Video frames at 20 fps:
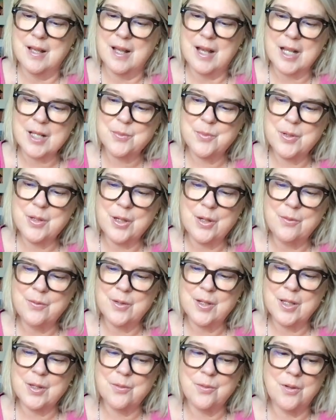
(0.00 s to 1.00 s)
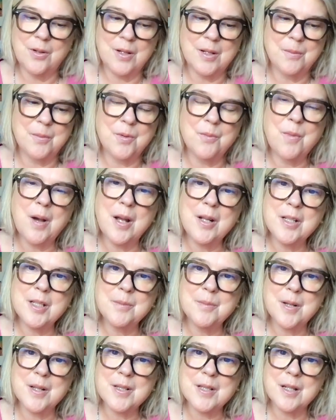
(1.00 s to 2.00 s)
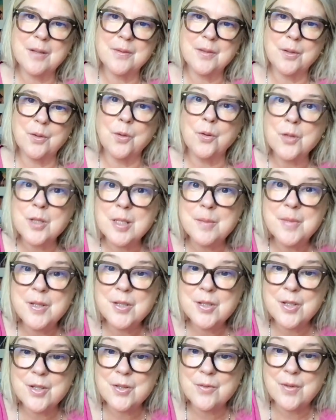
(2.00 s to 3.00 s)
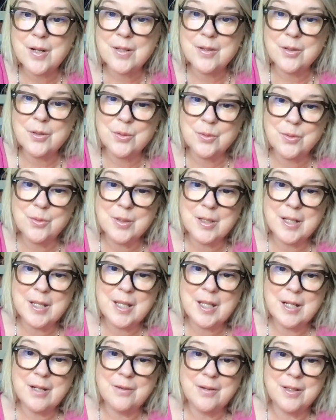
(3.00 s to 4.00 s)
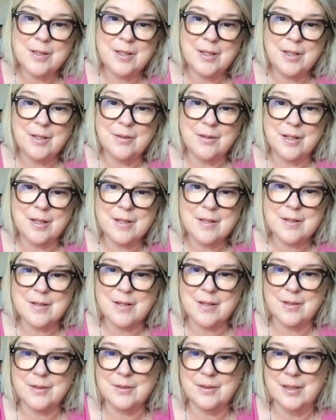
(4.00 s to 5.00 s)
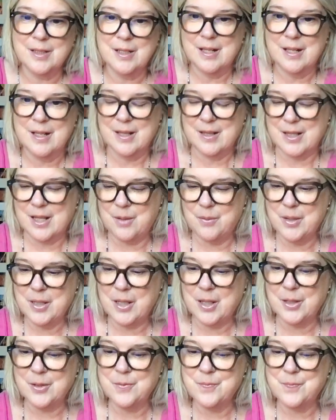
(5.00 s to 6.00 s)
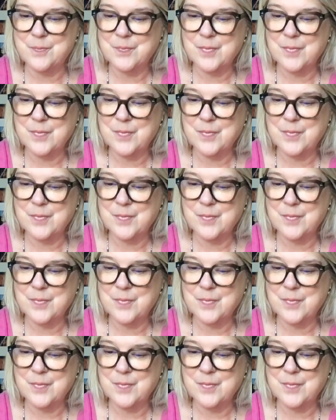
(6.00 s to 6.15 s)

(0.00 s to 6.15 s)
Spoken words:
as we go further on I'm reminding myself that autumn is just around the corner here in the US. So there we go.